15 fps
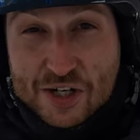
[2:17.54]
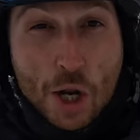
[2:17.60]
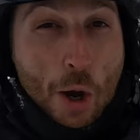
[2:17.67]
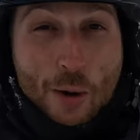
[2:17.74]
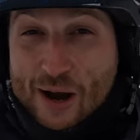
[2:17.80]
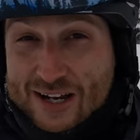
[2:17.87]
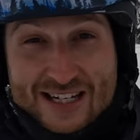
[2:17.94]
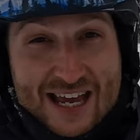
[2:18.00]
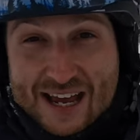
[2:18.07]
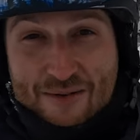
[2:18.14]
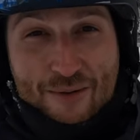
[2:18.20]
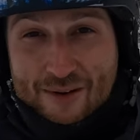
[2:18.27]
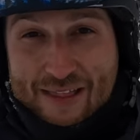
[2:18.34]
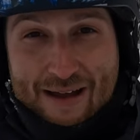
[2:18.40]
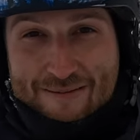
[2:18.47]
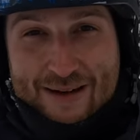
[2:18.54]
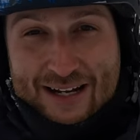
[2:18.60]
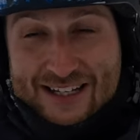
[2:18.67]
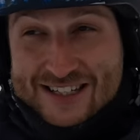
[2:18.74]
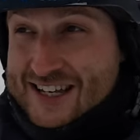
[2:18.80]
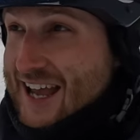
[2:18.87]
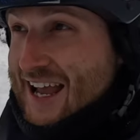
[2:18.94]
no idea what that
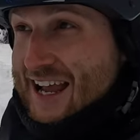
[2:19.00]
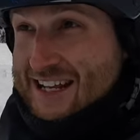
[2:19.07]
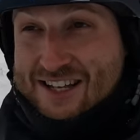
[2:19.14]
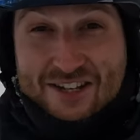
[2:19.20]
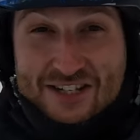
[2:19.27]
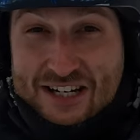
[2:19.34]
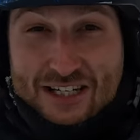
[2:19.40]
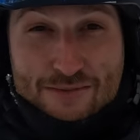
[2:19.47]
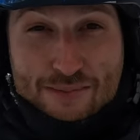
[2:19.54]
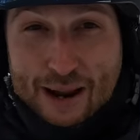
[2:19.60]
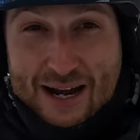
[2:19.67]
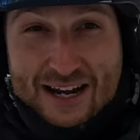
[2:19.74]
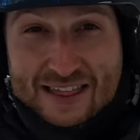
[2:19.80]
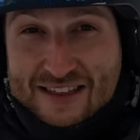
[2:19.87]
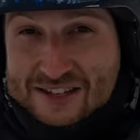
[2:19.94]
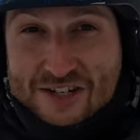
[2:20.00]
means. It doesn't explain it,